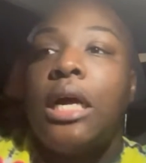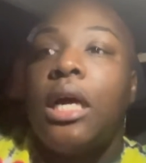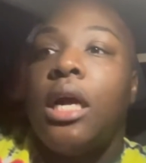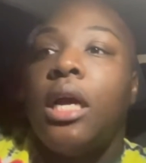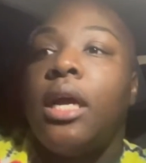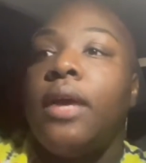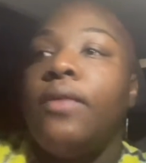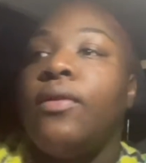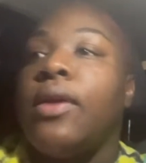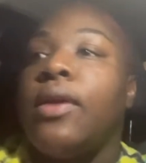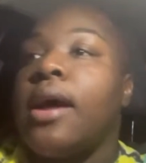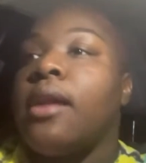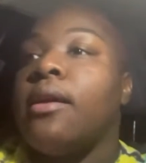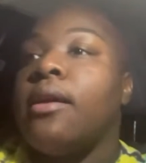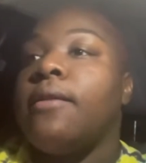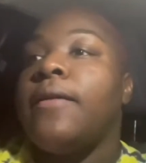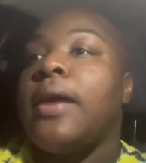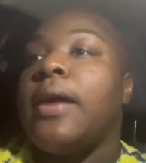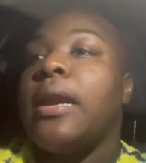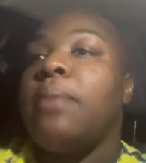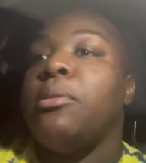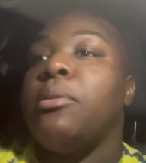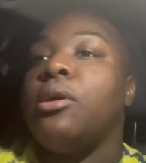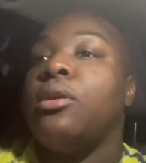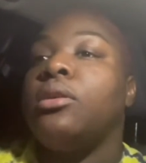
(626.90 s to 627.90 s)
If y'all don't
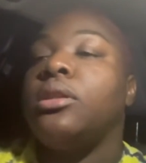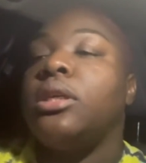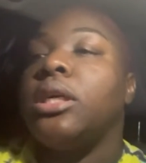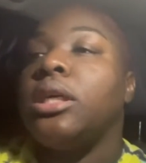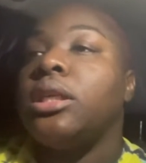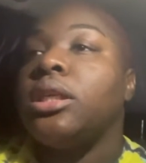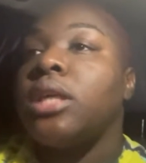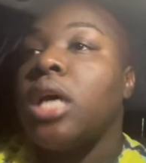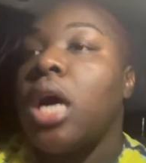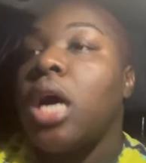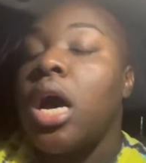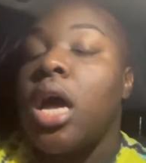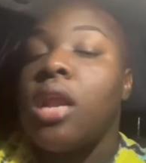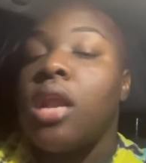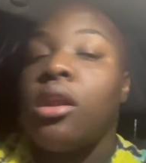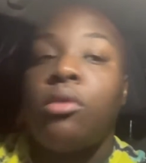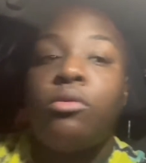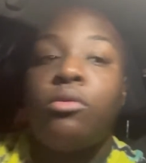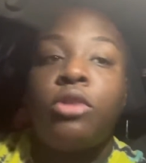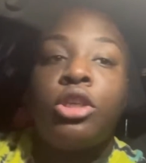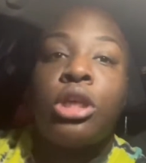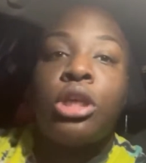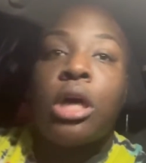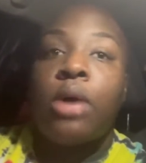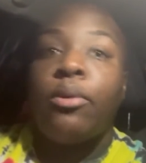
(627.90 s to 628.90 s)
follow me on TikTok, I don't know
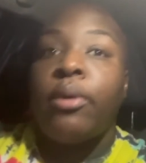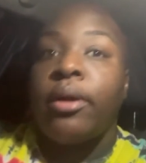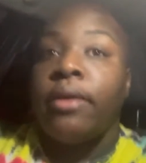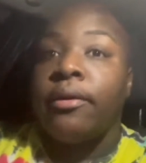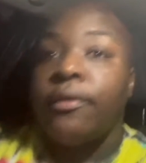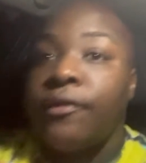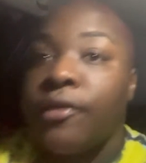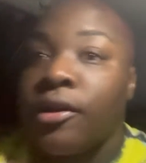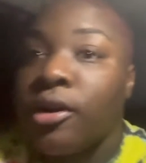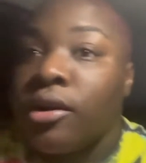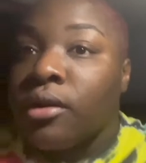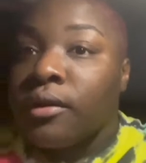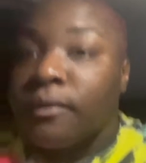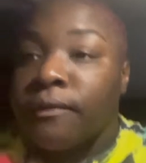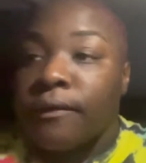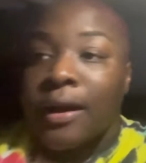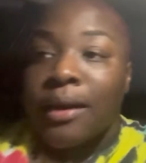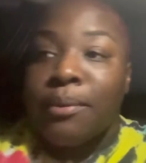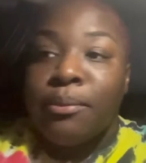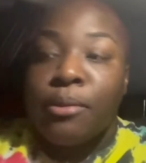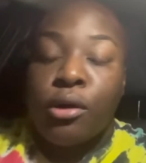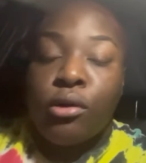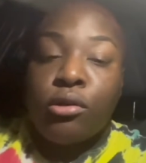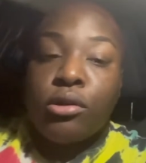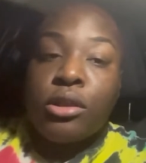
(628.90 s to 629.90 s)
what y'all waiting for. Go follow
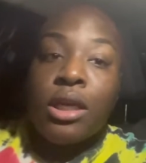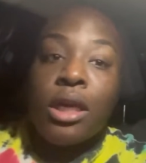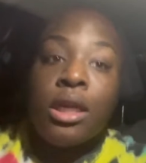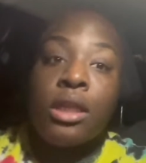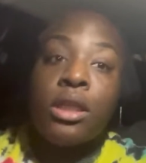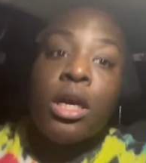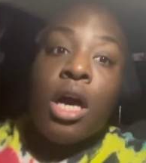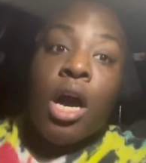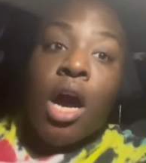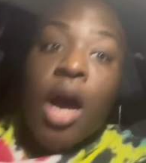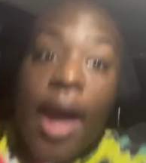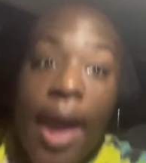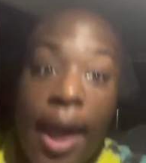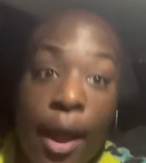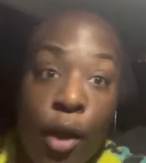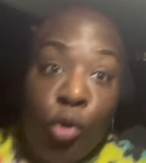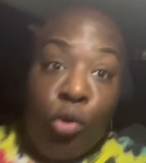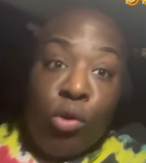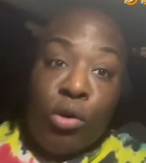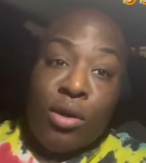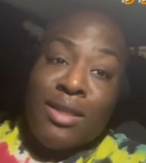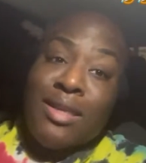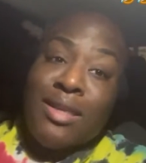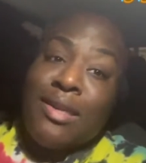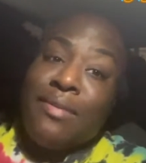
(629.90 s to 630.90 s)
me on TikTok at
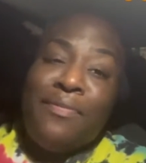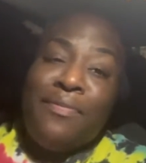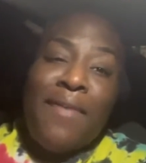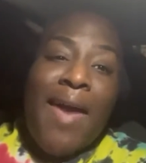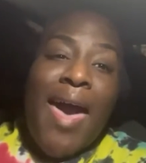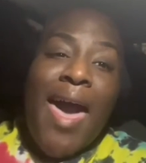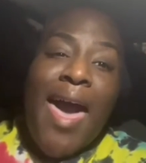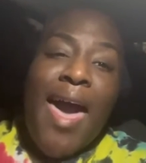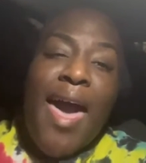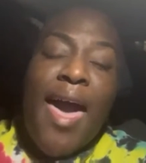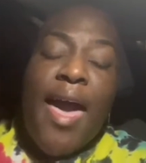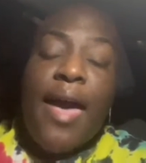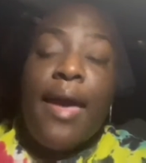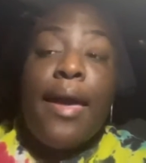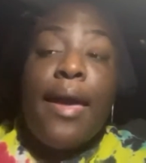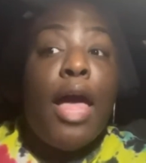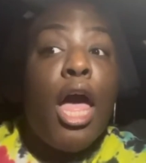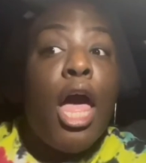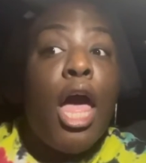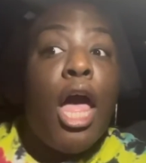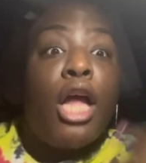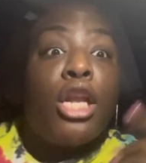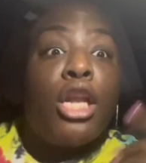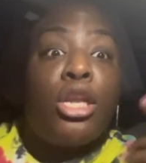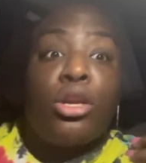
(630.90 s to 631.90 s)
Gorgeously Fat.
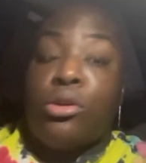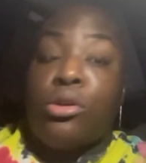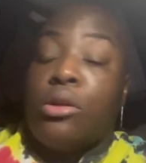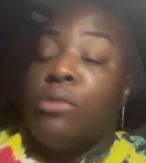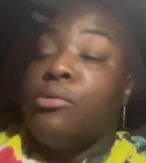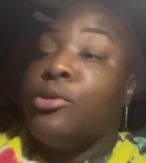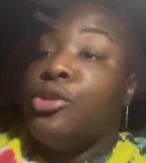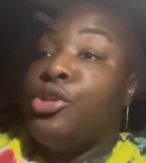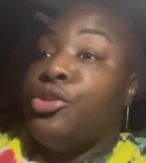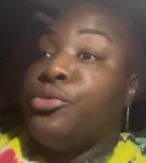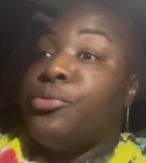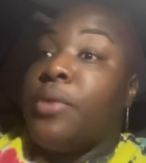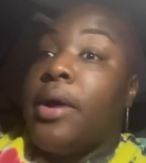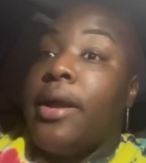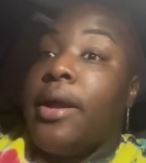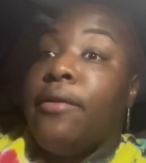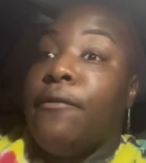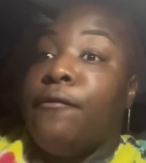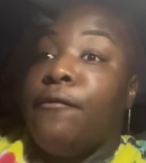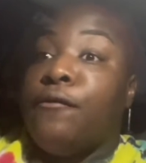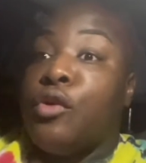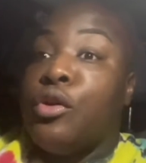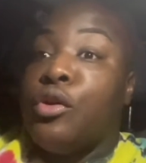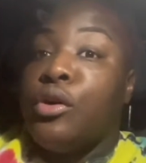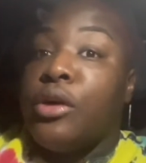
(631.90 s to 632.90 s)
Don't know what you're waiting
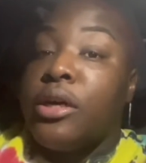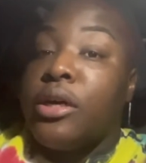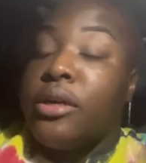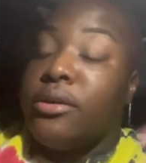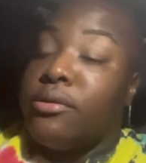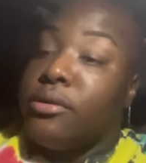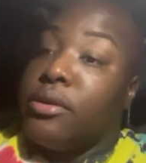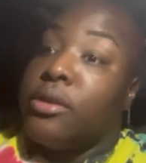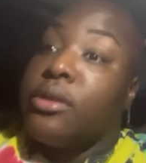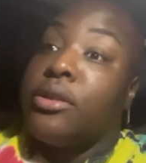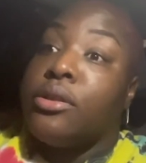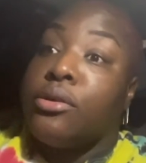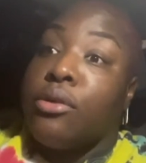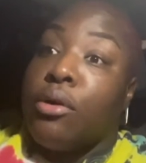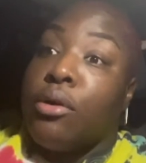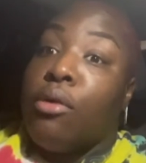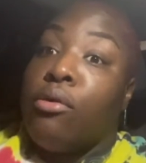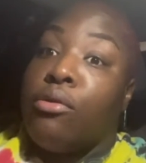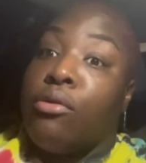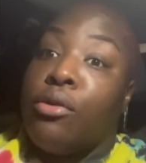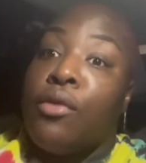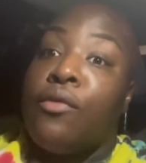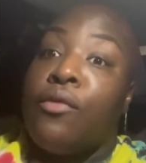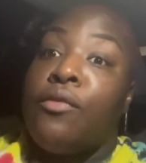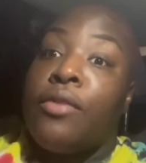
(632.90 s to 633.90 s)
for. Just
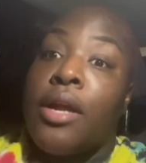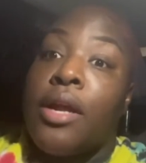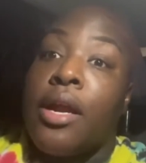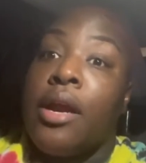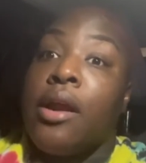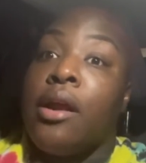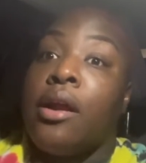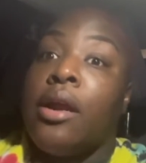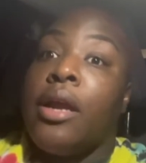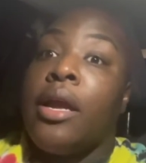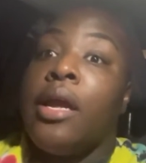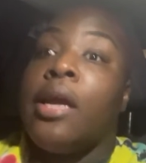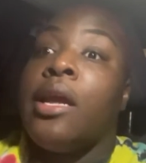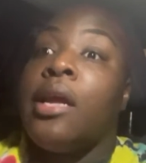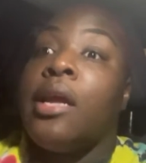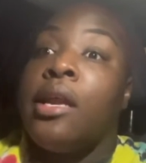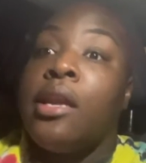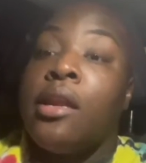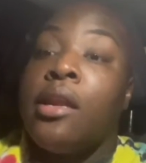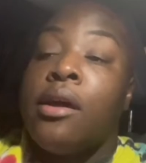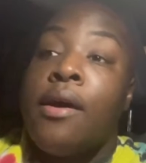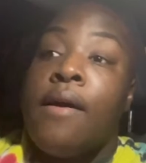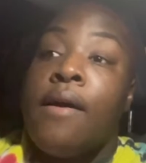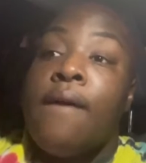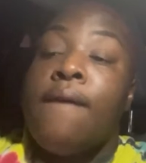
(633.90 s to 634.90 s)
going over there
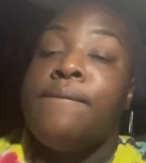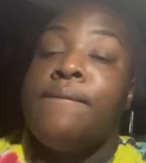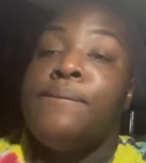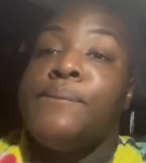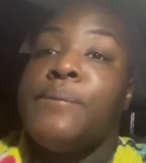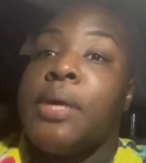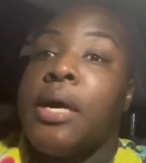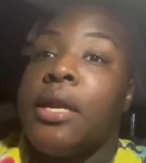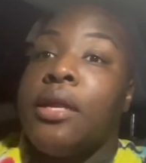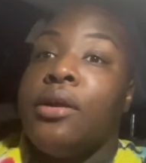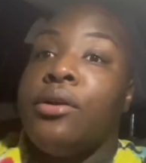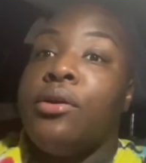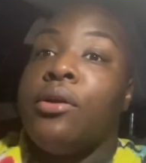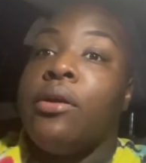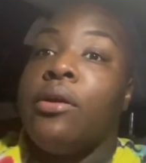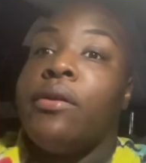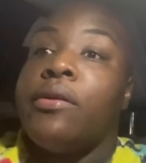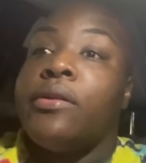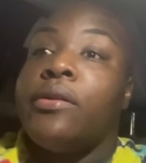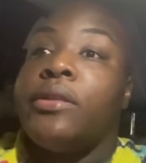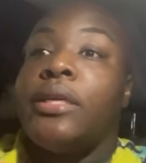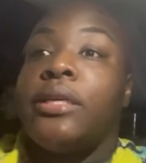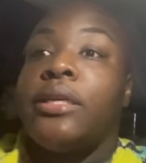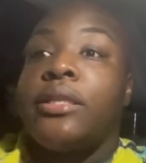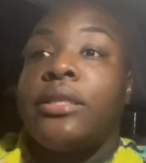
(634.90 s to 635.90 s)
and follow your girl on
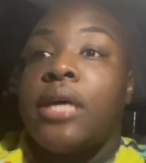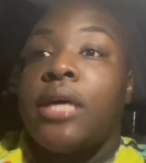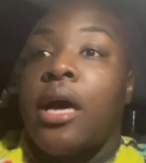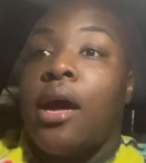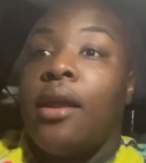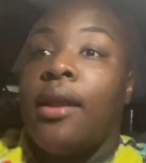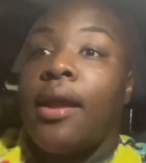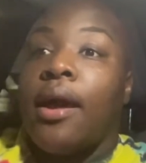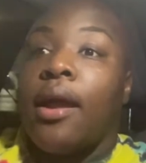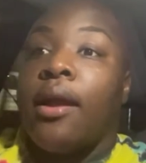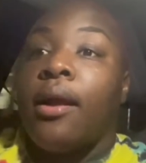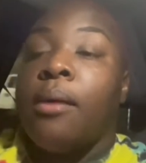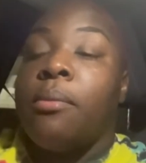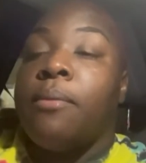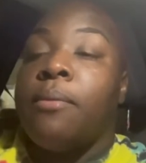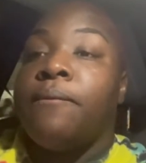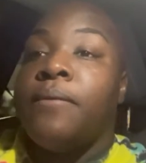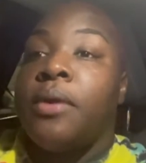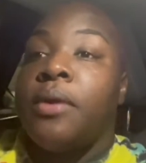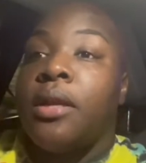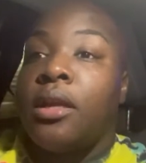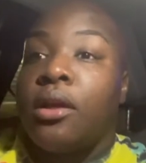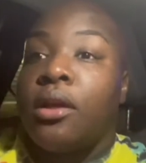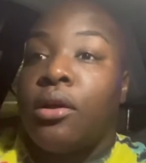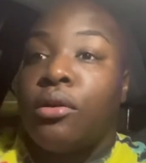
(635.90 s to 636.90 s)
TikTok like a couple
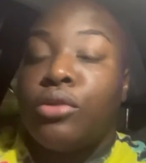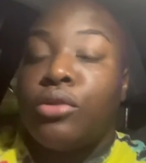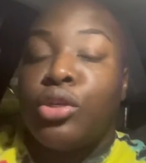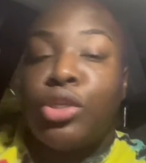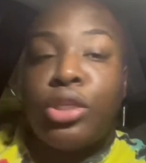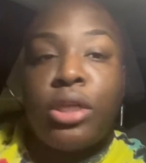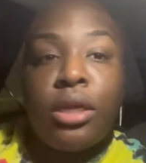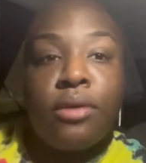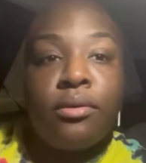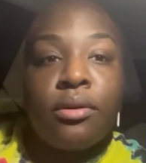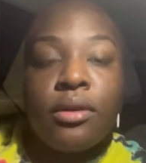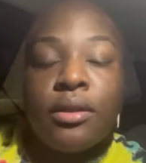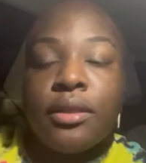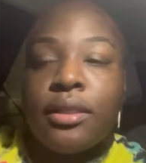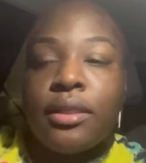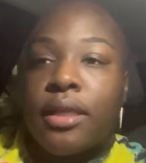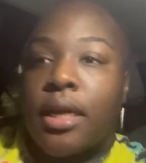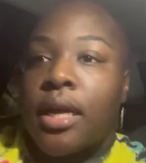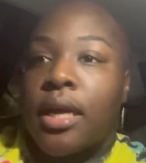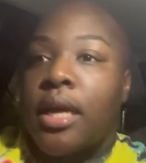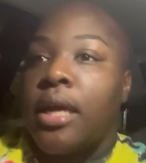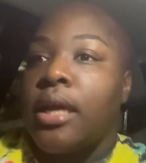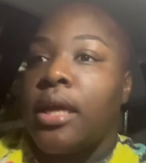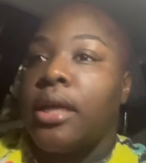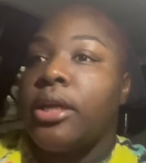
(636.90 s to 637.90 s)
videos. You do what I'm
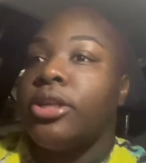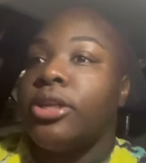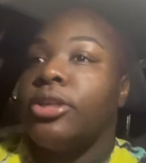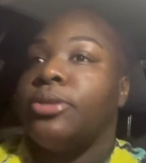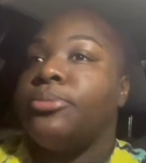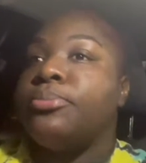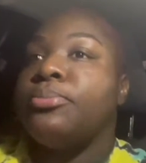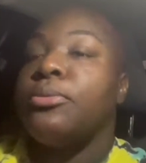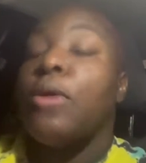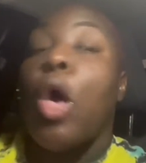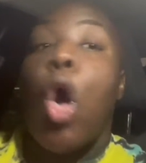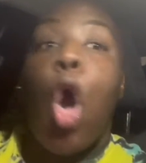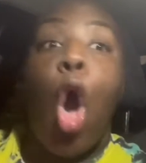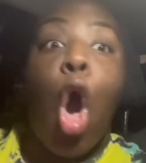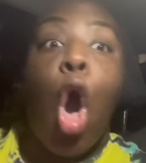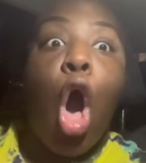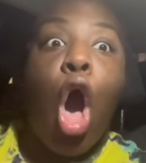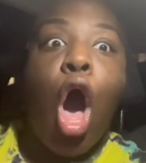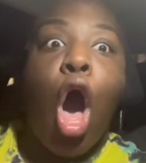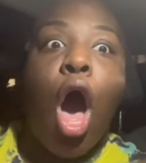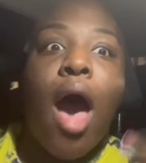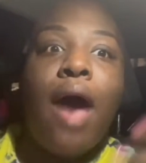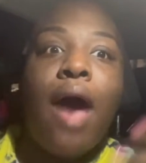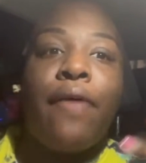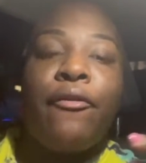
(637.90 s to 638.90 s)
saying?
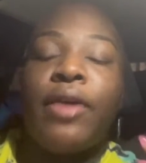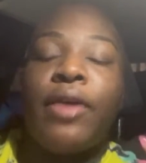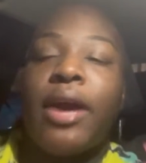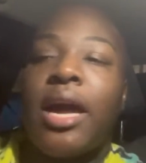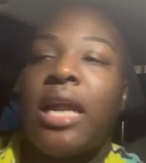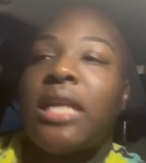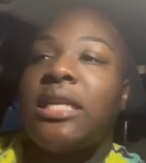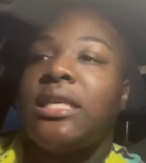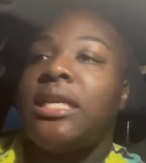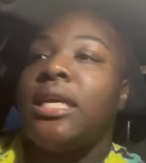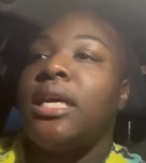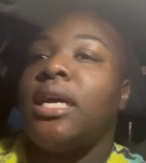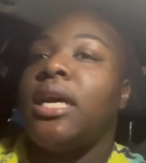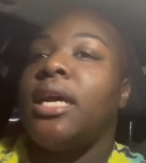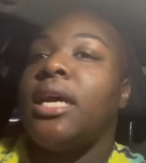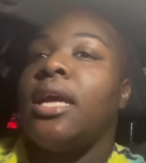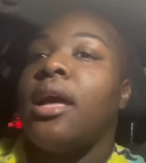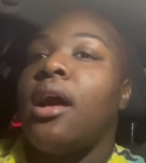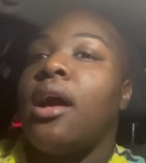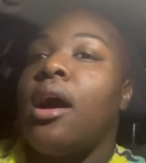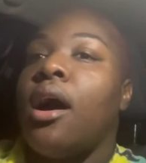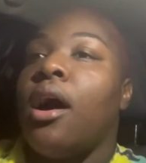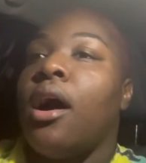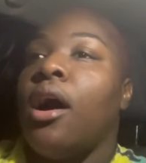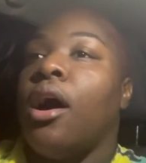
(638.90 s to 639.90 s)
I forgot to tell
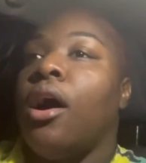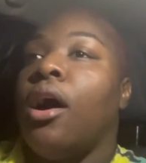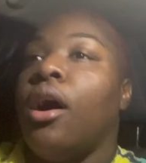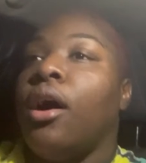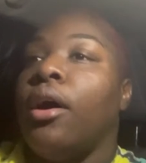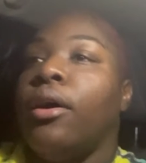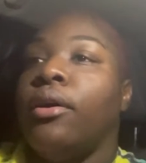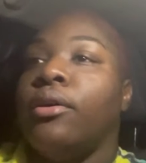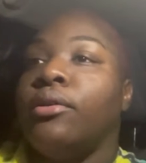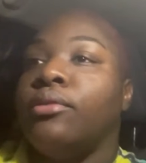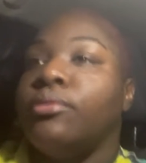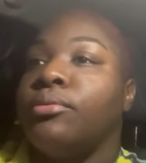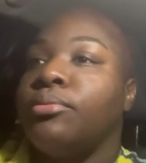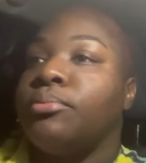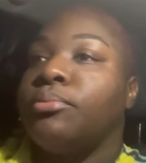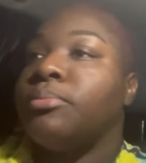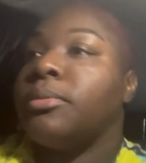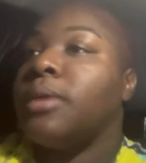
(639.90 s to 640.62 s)
y'all.